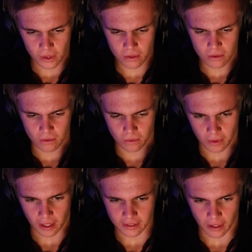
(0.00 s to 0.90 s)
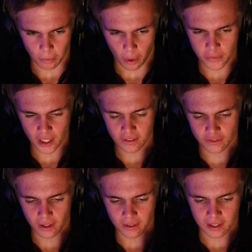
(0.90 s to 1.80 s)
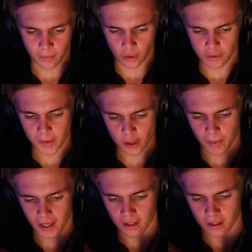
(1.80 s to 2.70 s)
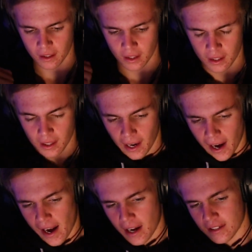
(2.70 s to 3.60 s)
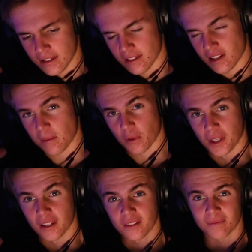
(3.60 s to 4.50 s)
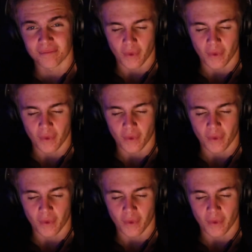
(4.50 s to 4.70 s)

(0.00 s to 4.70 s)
Ooh, objective done. Come on, special pack, and it's a team league.